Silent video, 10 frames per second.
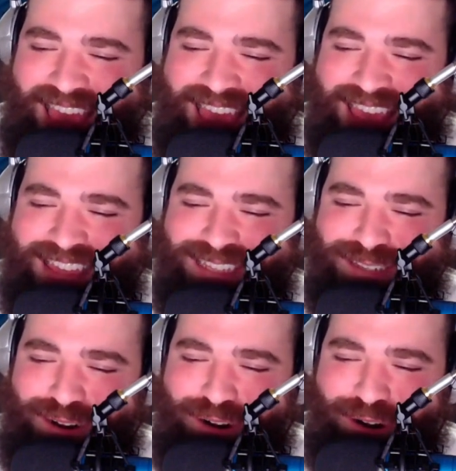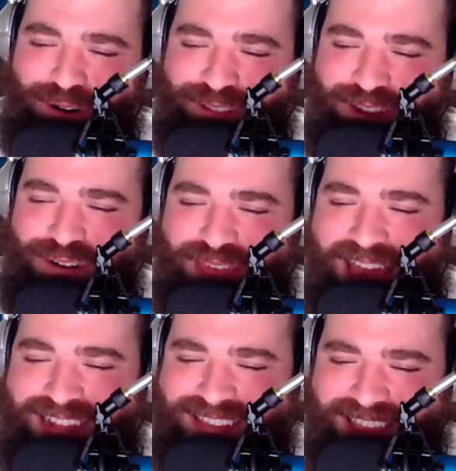And earlier
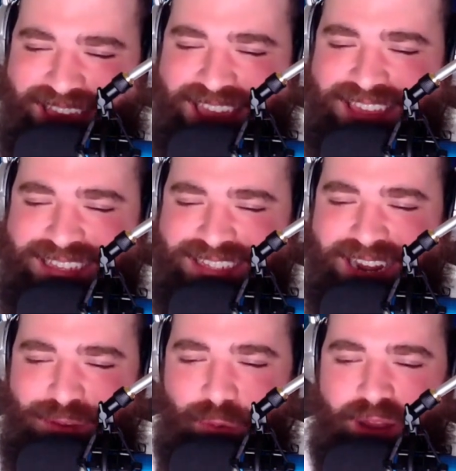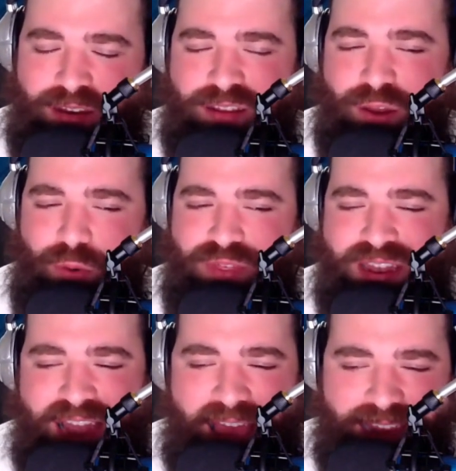that day, he said he wanted to go with
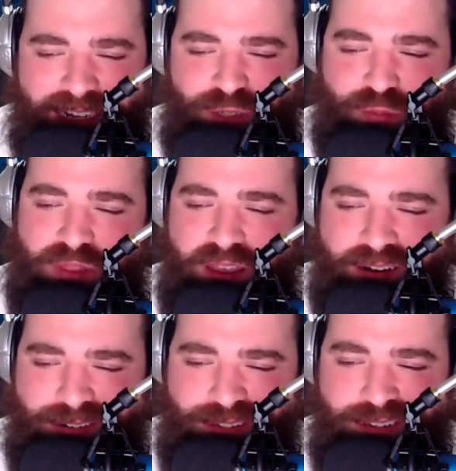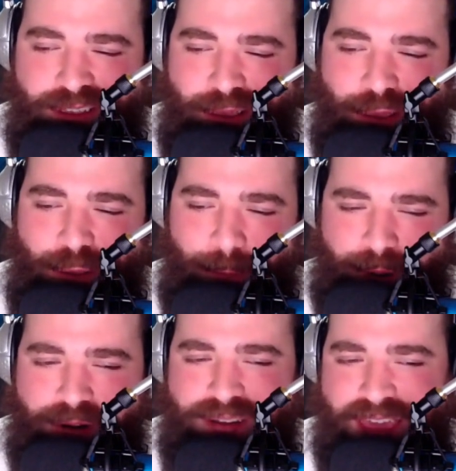9-ish players
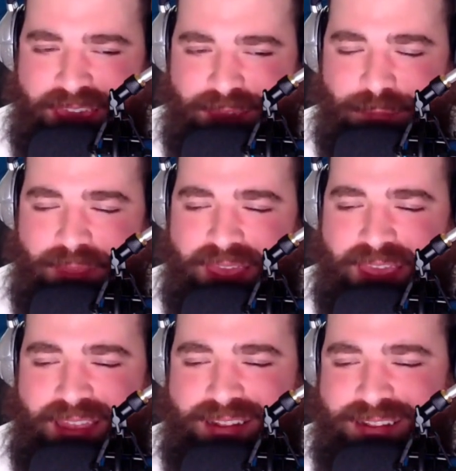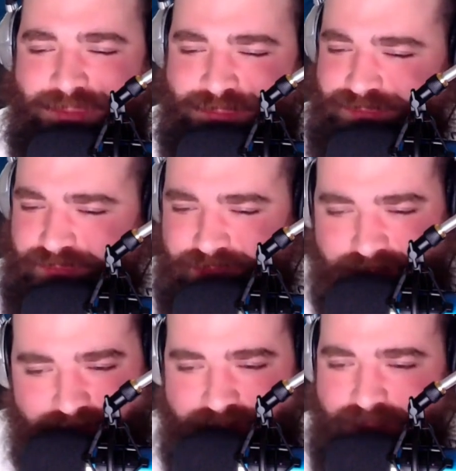per game, and
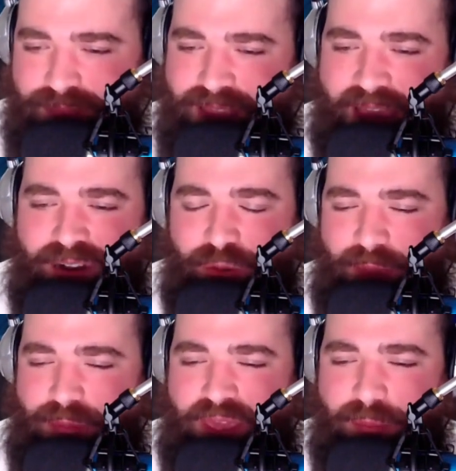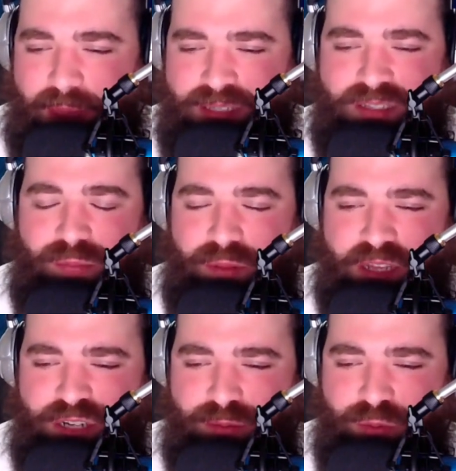I don't know, maybe he meant still
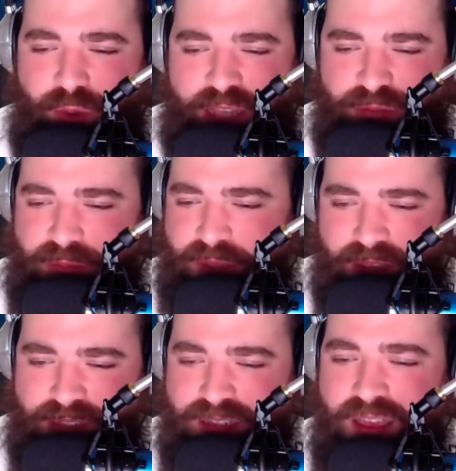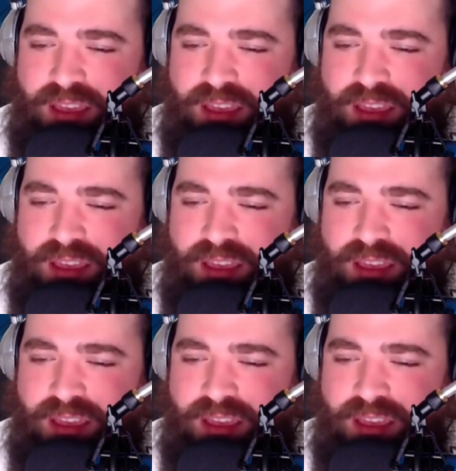playing James Wiseman because